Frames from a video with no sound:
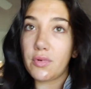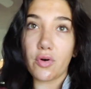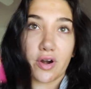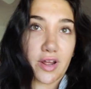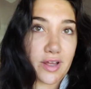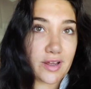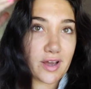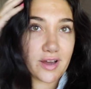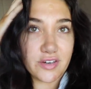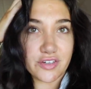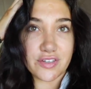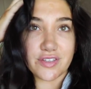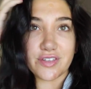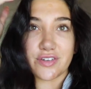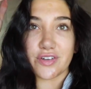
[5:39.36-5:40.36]
morning. I
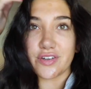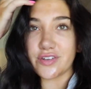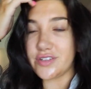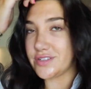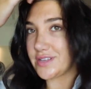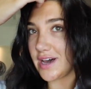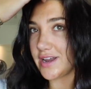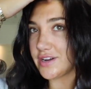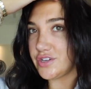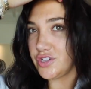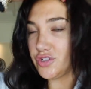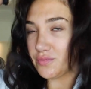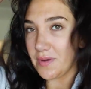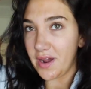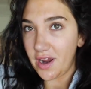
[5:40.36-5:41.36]
just decided
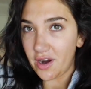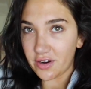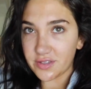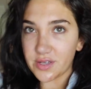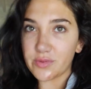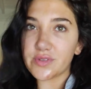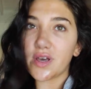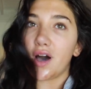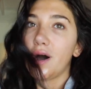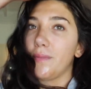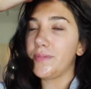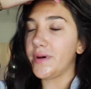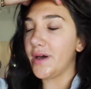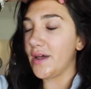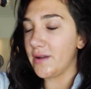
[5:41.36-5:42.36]
to do my hair because I was
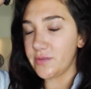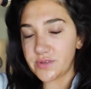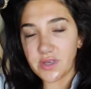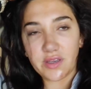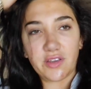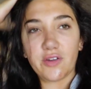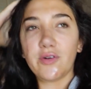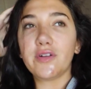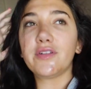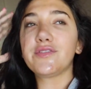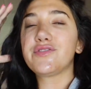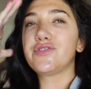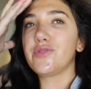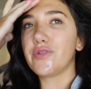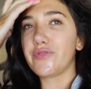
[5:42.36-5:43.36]
up and I was like, you know what,
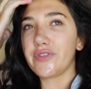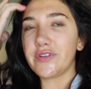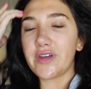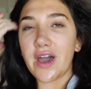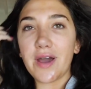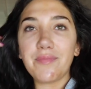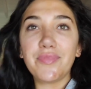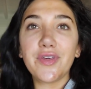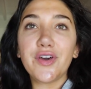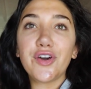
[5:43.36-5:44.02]
let's do it for the day.